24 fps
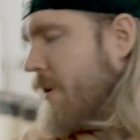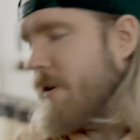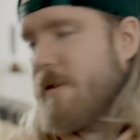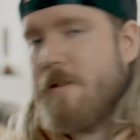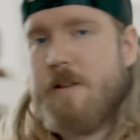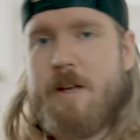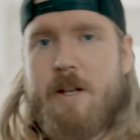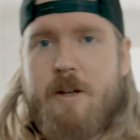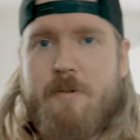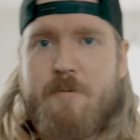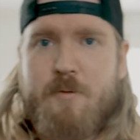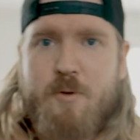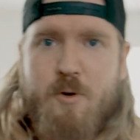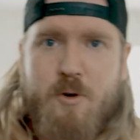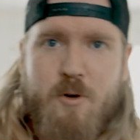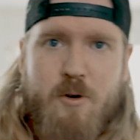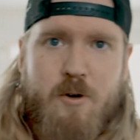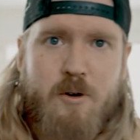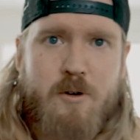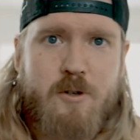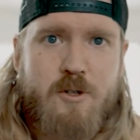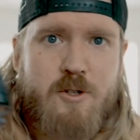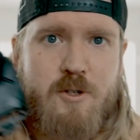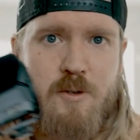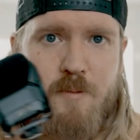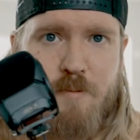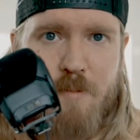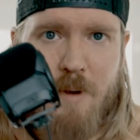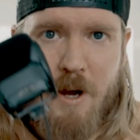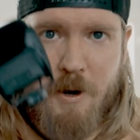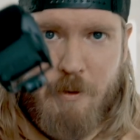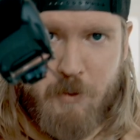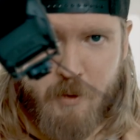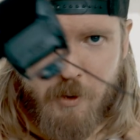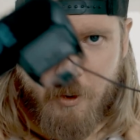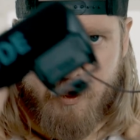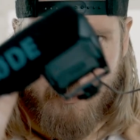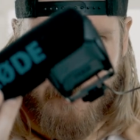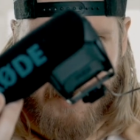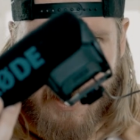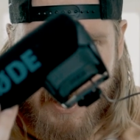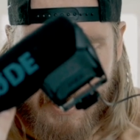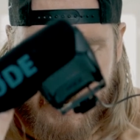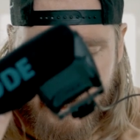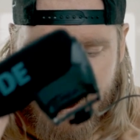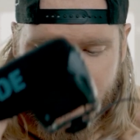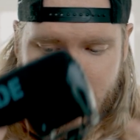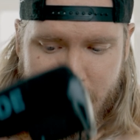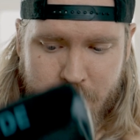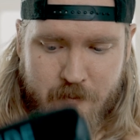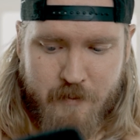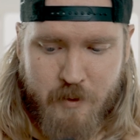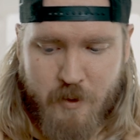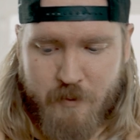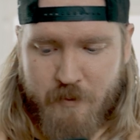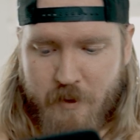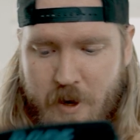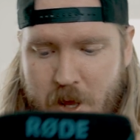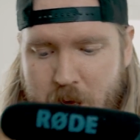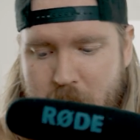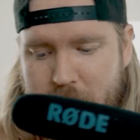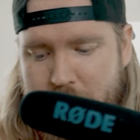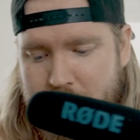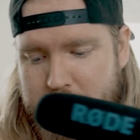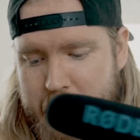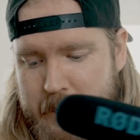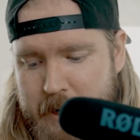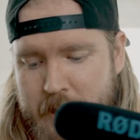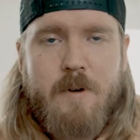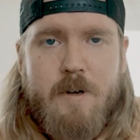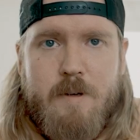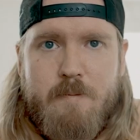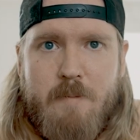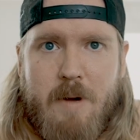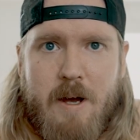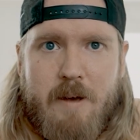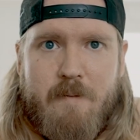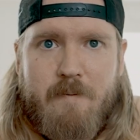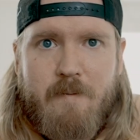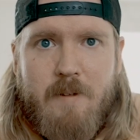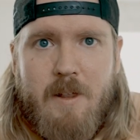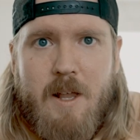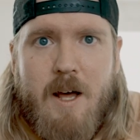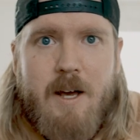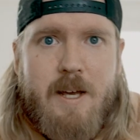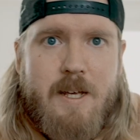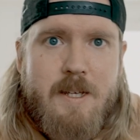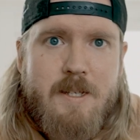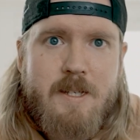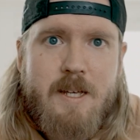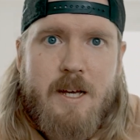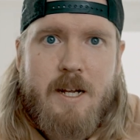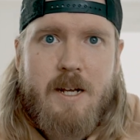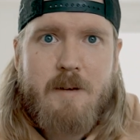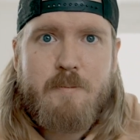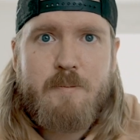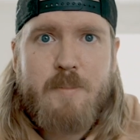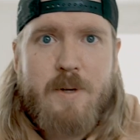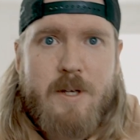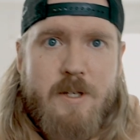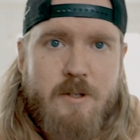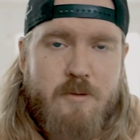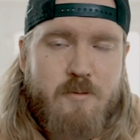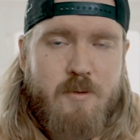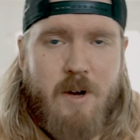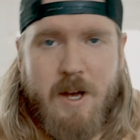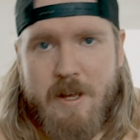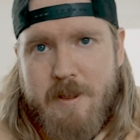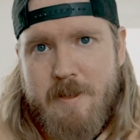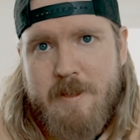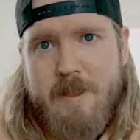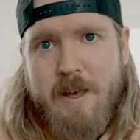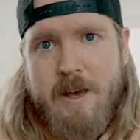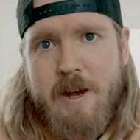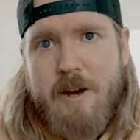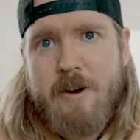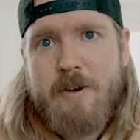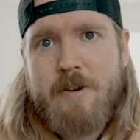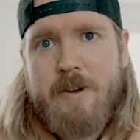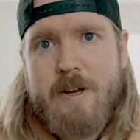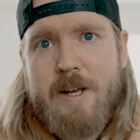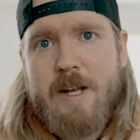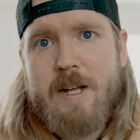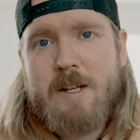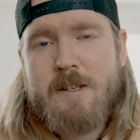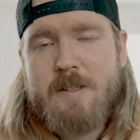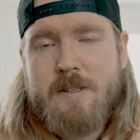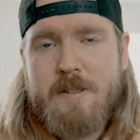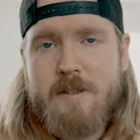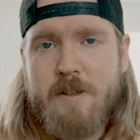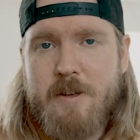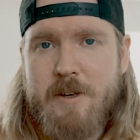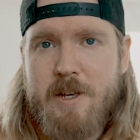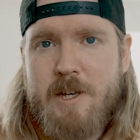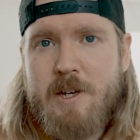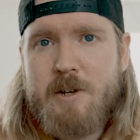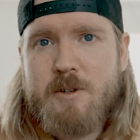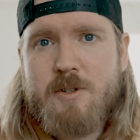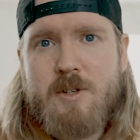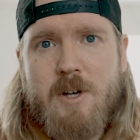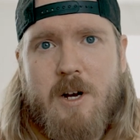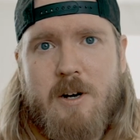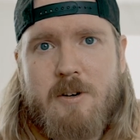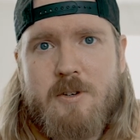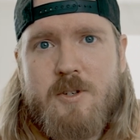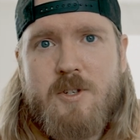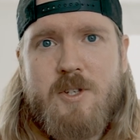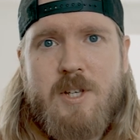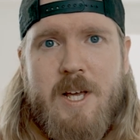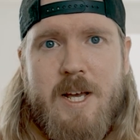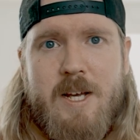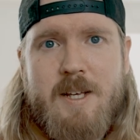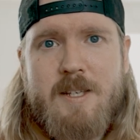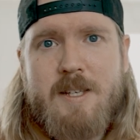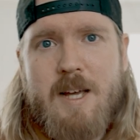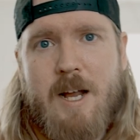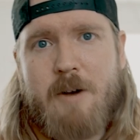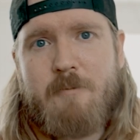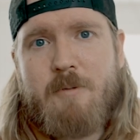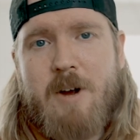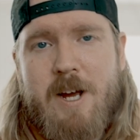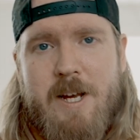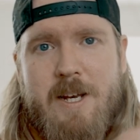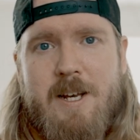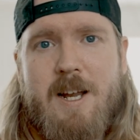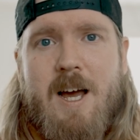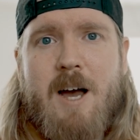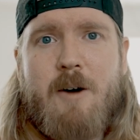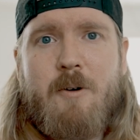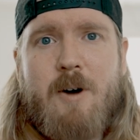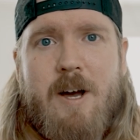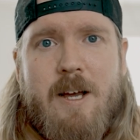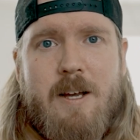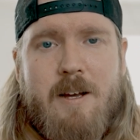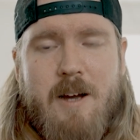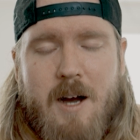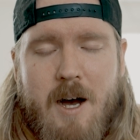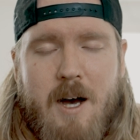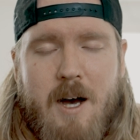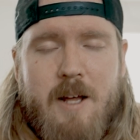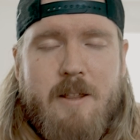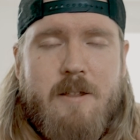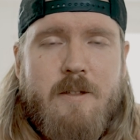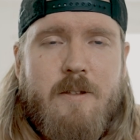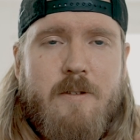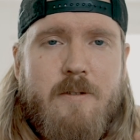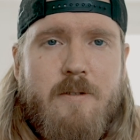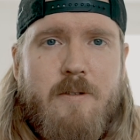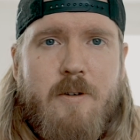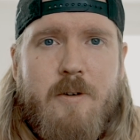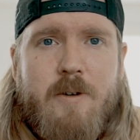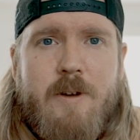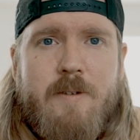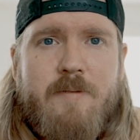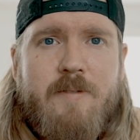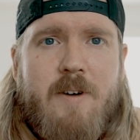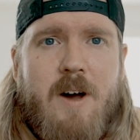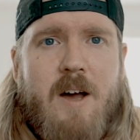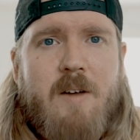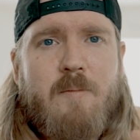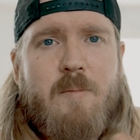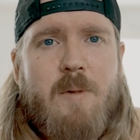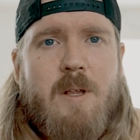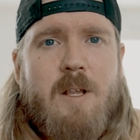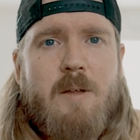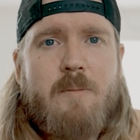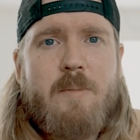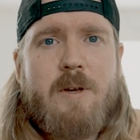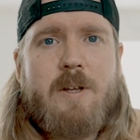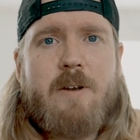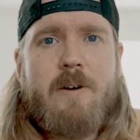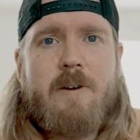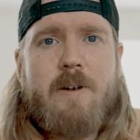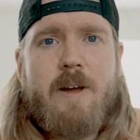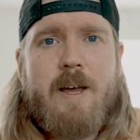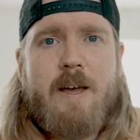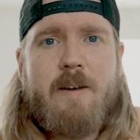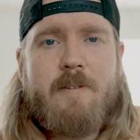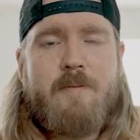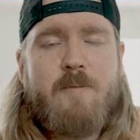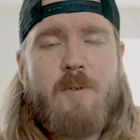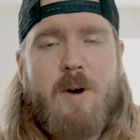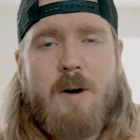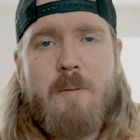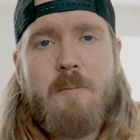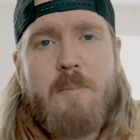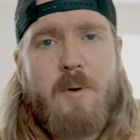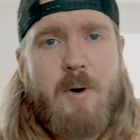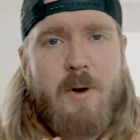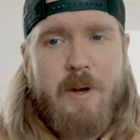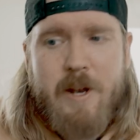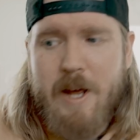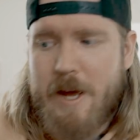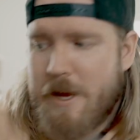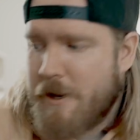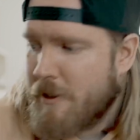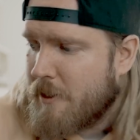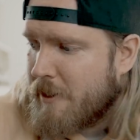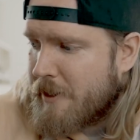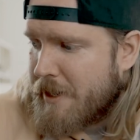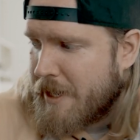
Then of course, my Rode mic for vlogging. My vlogging setup is right there. It's the EOS R6, and right now I got the 35mm f1.8 on